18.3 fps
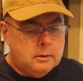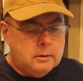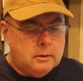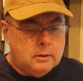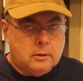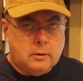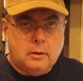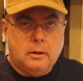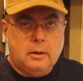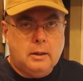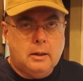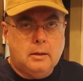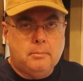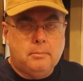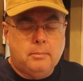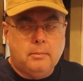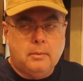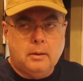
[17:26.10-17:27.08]
you're going to need
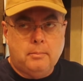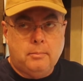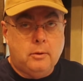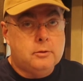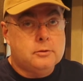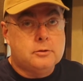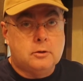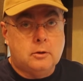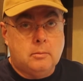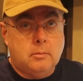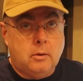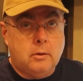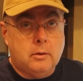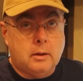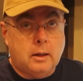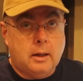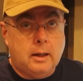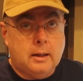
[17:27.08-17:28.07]
a booster
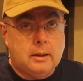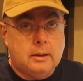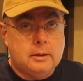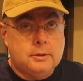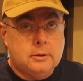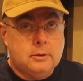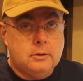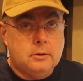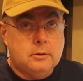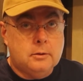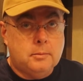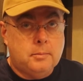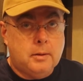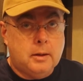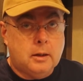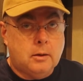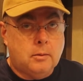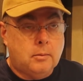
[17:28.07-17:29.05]
more than likely too,
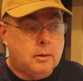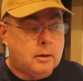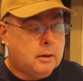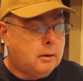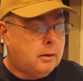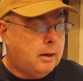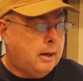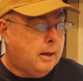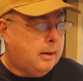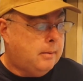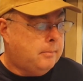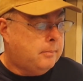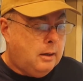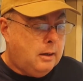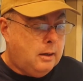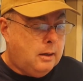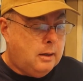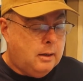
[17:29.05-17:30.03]
depending on where you're at,
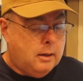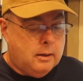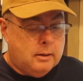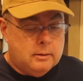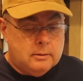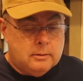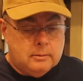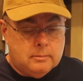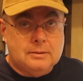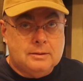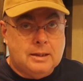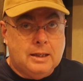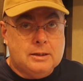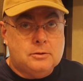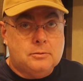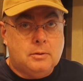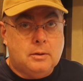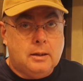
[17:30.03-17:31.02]
and
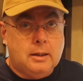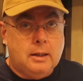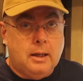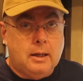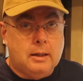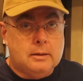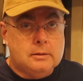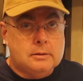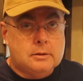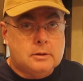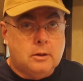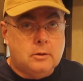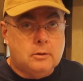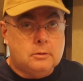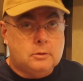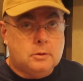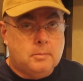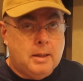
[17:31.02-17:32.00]
that's really it.
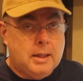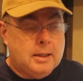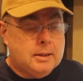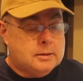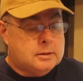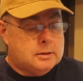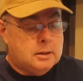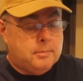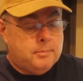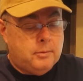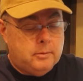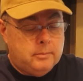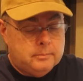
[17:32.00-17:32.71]
So to make it simple,